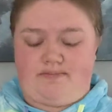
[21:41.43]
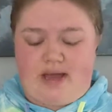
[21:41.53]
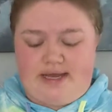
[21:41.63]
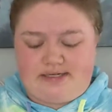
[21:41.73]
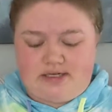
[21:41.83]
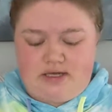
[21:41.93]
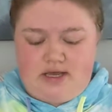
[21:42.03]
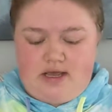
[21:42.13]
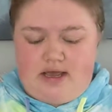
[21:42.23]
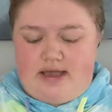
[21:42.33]
but
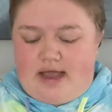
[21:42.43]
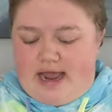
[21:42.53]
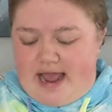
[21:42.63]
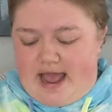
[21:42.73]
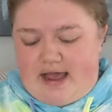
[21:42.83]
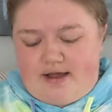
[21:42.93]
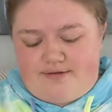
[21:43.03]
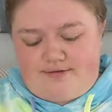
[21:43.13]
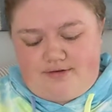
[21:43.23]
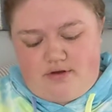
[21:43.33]
I
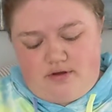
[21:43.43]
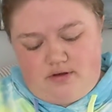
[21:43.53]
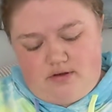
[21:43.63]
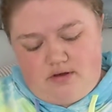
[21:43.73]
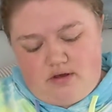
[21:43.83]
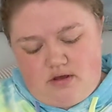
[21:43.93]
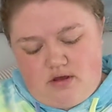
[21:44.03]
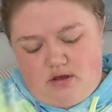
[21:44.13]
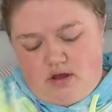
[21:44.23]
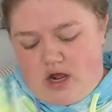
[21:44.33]
have
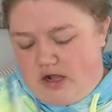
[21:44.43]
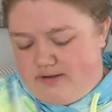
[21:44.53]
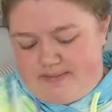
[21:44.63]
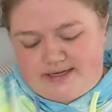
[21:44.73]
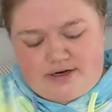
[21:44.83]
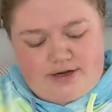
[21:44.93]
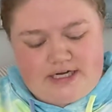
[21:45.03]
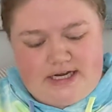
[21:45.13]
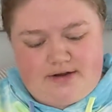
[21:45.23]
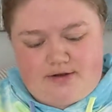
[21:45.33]
all of my darning
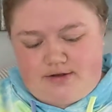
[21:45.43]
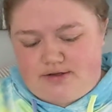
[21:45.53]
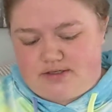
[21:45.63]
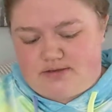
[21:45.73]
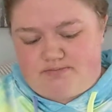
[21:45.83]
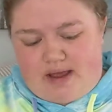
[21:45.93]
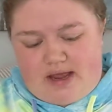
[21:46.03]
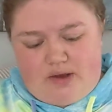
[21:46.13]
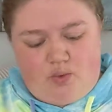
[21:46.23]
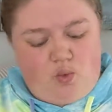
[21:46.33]
needles,
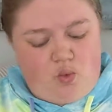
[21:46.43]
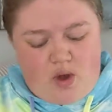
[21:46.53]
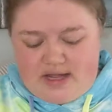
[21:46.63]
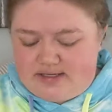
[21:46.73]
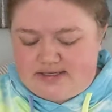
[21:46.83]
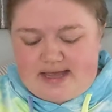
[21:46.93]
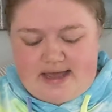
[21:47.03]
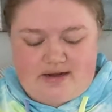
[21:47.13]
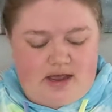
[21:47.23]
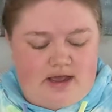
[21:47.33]
my one
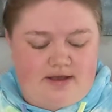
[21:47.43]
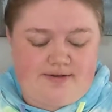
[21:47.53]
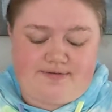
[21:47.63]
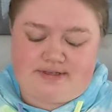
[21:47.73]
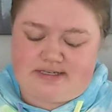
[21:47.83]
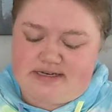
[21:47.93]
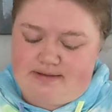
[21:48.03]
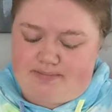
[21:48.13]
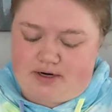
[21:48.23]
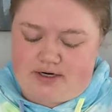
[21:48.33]
set of
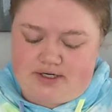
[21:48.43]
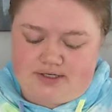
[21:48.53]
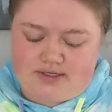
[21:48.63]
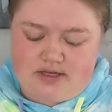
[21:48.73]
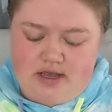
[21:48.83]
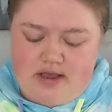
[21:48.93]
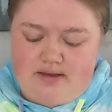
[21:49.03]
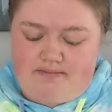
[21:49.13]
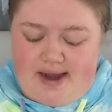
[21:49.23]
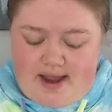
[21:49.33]
snippers,
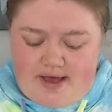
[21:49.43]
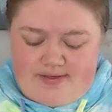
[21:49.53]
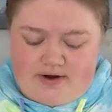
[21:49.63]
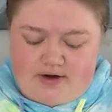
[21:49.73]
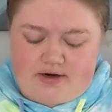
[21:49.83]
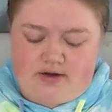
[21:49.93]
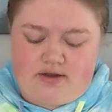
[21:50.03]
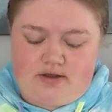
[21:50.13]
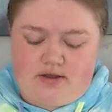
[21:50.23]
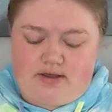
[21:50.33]
my other
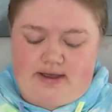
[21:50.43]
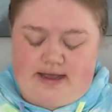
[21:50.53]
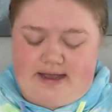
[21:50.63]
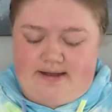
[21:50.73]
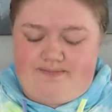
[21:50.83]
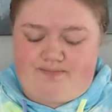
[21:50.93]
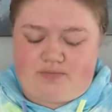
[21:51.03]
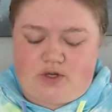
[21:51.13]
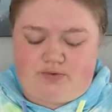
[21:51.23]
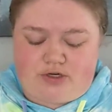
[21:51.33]

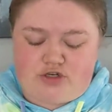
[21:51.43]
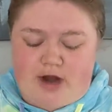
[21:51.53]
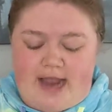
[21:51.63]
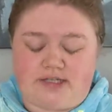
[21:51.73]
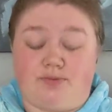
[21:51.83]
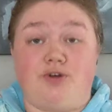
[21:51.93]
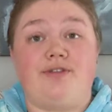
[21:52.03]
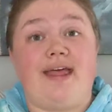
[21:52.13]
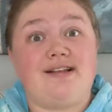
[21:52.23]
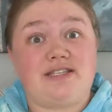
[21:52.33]

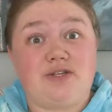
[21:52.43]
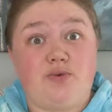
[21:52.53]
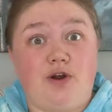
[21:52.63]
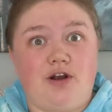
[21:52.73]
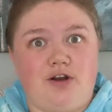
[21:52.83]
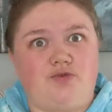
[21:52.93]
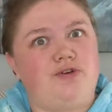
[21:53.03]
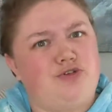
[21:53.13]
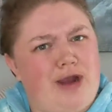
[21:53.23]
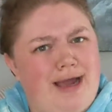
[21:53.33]
retractable, that's the word,
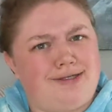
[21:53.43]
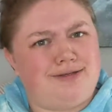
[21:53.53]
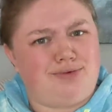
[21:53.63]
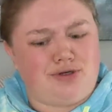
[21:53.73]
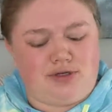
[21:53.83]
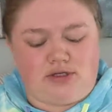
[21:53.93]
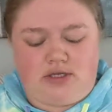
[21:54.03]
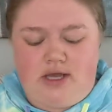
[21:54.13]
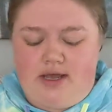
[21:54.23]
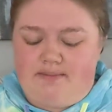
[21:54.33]
retractable,
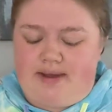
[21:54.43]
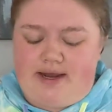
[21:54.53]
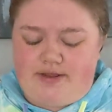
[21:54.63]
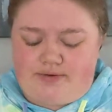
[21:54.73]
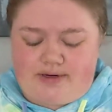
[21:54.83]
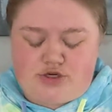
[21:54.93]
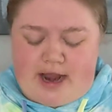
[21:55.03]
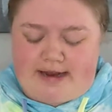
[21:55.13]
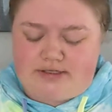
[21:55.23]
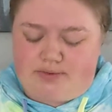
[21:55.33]
my other
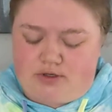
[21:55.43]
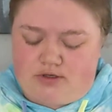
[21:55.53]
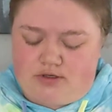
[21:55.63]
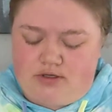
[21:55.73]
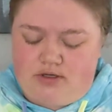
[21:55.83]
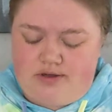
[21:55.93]
retractable